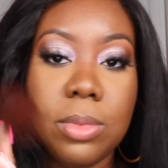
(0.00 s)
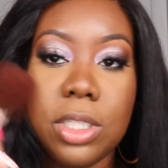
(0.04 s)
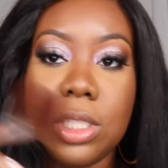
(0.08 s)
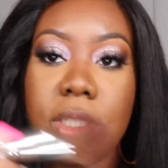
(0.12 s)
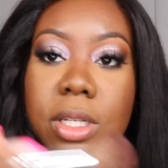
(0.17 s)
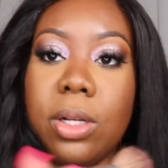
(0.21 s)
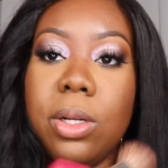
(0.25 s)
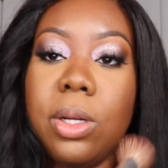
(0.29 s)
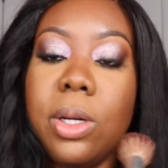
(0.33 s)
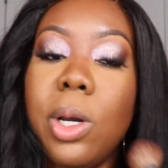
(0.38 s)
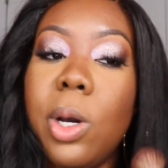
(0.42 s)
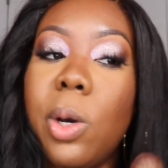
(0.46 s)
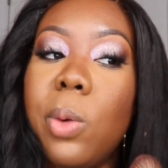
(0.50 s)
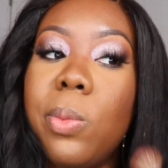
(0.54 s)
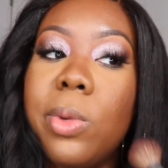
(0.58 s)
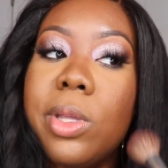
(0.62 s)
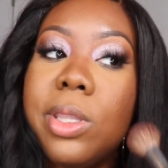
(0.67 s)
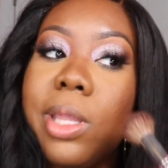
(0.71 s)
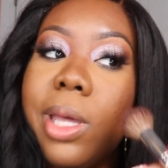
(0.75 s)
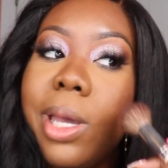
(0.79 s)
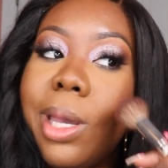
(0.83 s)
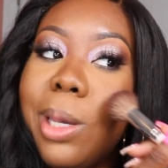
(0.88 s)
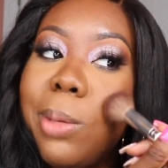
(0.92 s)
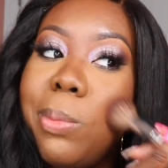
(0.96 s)
just gonna go in
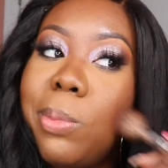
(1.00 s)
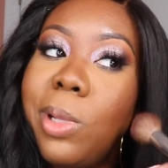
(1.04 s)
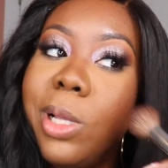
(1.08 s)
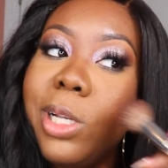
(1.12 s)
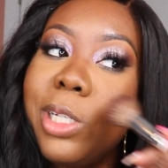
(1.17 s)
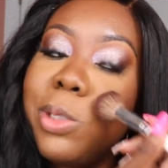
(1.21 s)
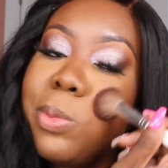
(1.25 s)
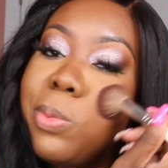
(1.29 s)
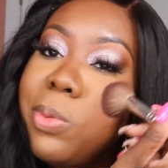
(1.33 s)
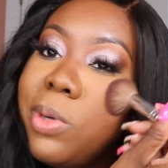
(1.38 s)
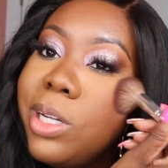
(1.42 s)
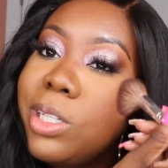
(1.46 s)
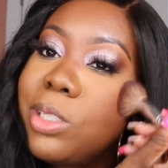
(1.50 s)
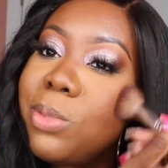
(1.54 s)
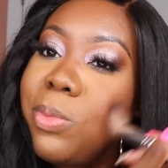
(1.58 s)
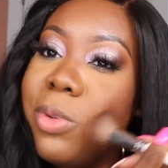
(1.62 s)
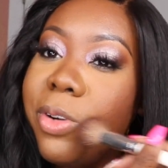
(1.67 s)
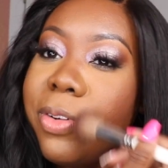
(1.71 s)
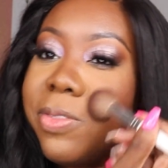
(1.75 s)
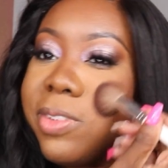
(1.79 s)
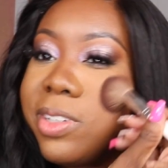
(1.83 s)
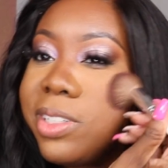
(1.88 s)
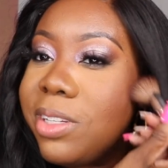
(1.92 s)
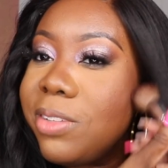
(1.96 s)
with a blush brush, more of a